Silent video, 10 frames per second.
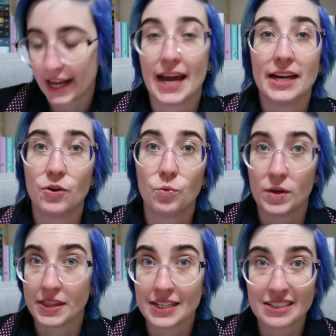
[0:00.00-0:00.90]
Again,
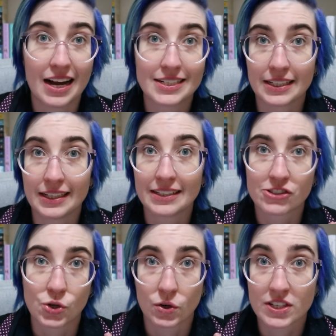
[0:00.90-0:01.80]
with this, ideally
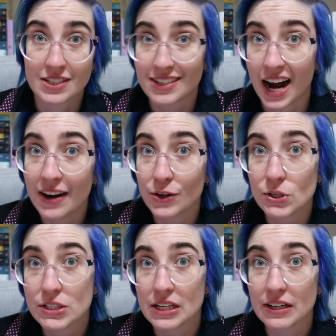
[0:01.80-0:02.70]
it's not to start
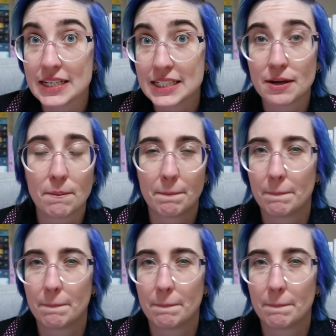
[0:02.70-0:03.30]
new series,